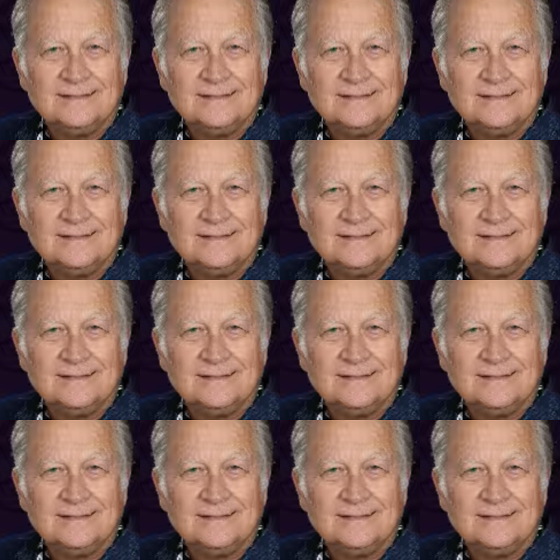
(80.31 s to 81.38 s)

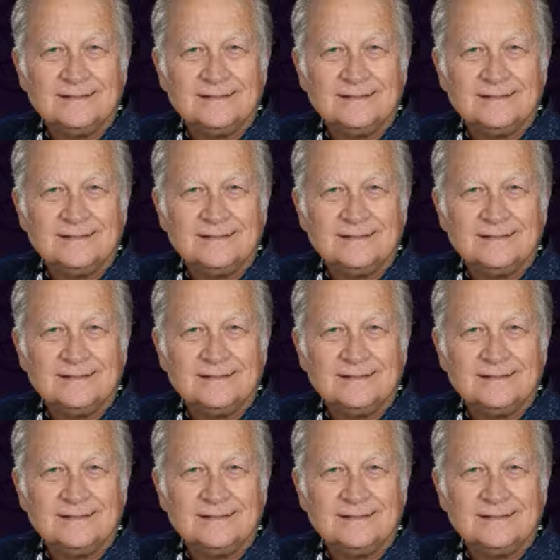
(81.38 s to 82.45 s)

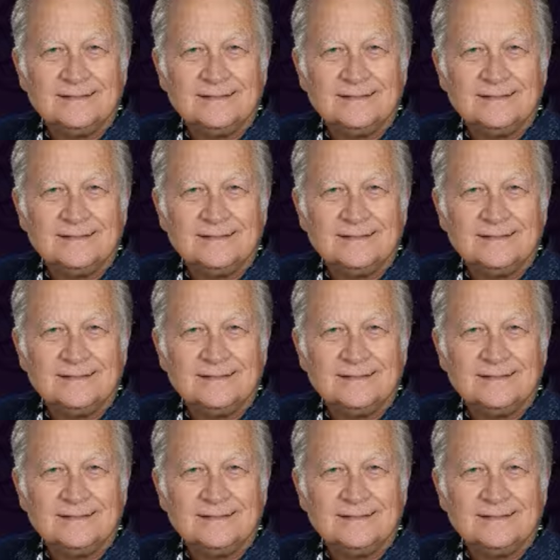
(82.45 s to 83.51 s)

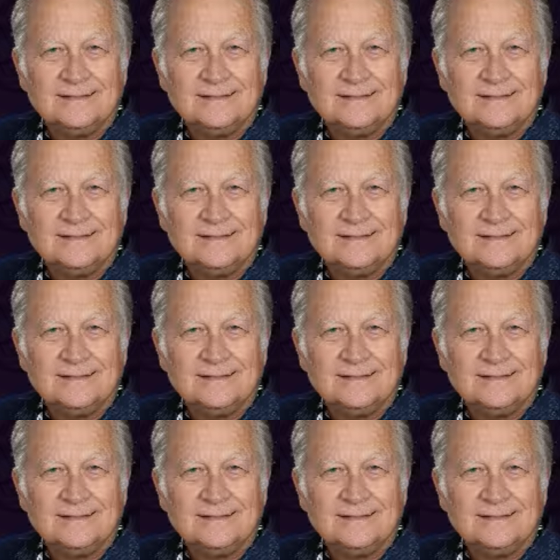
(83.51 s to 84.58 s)

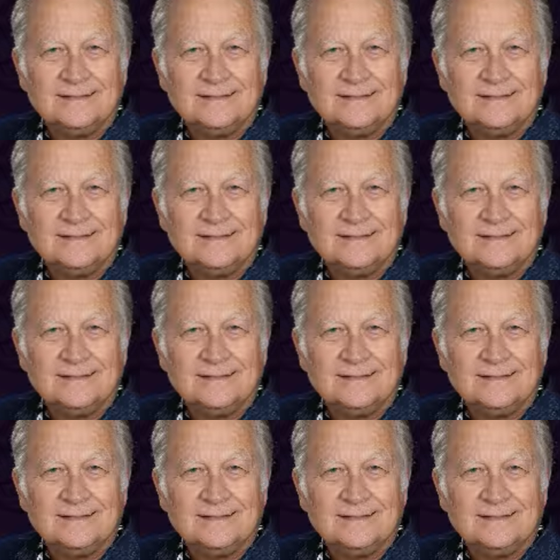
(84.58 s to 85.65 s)

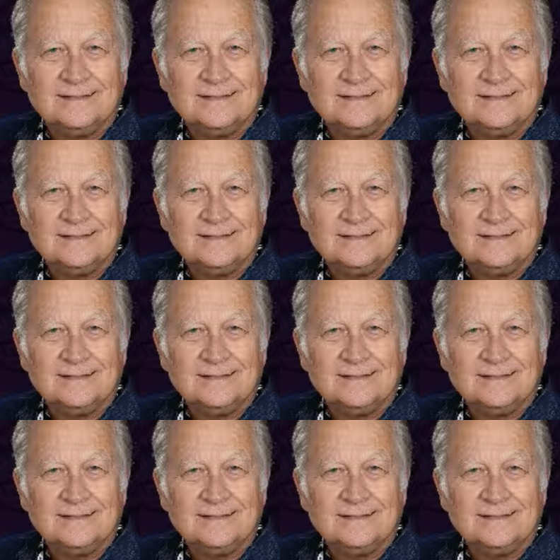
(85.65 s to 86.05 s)
(no lip movement)